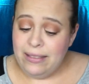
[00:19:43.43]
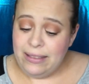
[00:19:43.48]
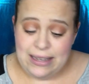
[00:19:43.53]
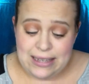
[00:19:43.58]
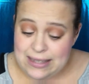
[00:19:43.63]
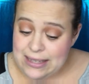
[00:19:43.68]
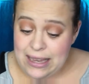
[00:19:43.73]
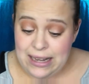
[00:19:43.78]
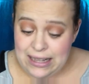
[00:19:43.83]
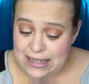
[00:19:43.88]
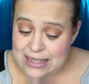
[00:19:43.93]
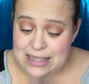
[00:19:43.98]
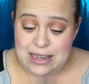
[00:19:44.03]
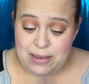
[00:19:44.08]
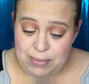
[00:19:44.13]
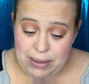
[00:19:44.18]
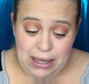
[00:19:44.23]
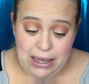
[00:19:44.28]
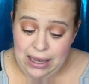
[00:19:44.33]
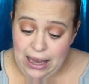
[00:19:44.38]
they sent it
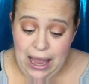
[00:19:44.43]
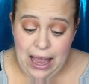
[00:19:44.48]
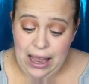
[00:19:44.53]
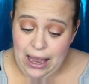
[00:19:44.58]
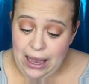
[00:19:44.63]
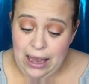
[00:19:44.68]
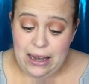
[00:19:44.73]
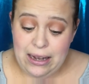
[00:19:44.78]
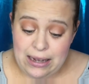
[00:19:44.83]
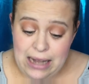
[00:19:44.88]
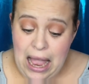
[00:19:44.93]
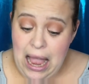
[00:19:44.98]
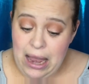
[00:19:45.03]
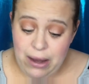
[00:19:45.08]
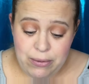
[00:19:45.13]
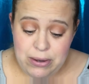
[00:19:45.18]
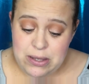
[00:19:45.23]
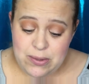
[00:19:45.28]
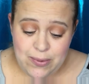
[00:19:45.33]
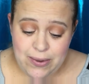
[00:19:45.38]
to me and
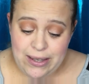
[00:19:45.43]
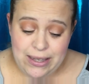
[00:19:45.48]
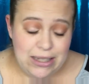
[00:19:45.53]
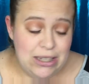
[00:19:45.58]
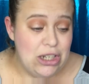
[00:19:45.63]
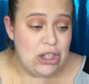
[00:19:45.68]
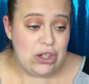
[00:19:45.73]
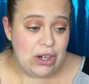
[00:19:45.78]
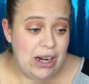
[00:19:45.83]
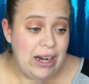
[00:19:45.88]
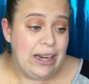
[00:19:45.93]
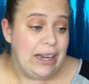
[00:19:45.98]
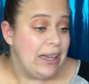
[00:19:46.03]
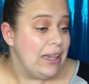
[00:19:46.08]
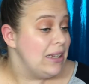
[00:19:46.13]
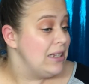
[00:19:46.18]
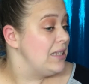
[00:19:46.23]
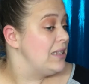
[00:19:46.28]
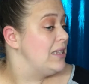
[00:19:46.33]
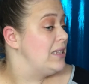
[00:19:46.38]
I was willing to try
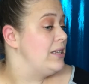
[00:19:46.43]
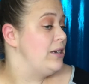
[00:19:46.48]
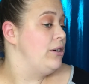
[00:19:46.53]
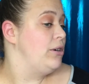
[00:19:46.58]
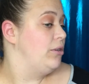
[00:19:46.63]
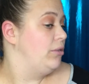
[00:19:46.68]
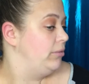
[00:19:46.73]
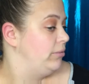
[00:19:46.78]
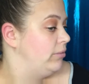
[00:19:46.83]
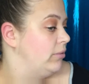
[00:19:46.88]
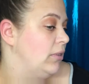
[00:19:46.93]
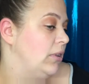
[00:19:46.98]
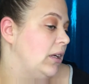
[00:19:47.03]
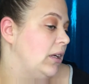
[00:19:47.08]
it. So,